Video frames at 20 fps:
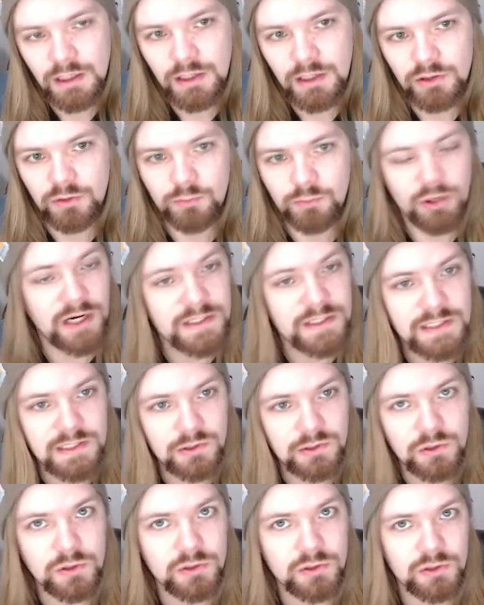Their prices
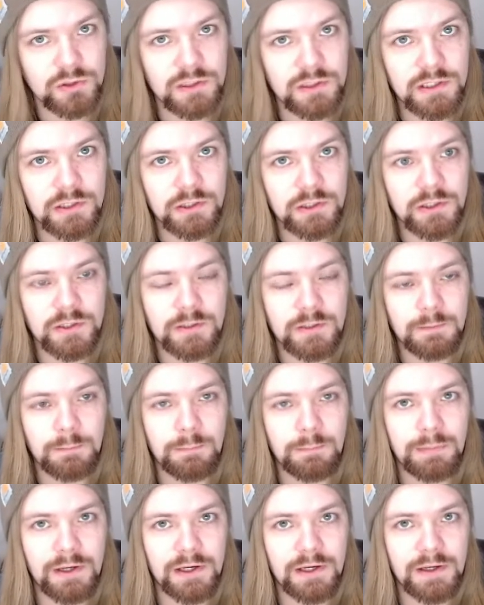are usually good,
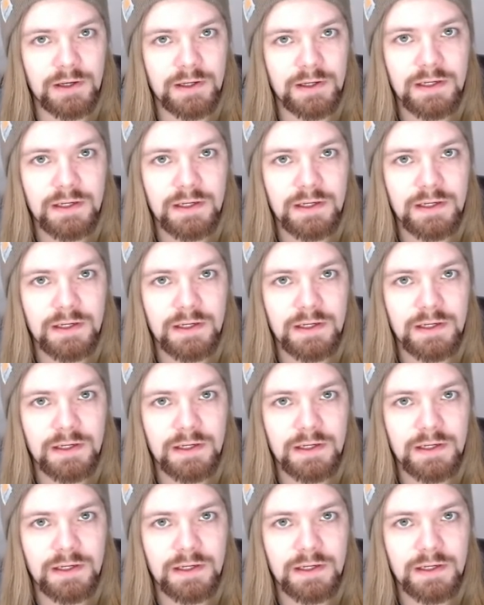but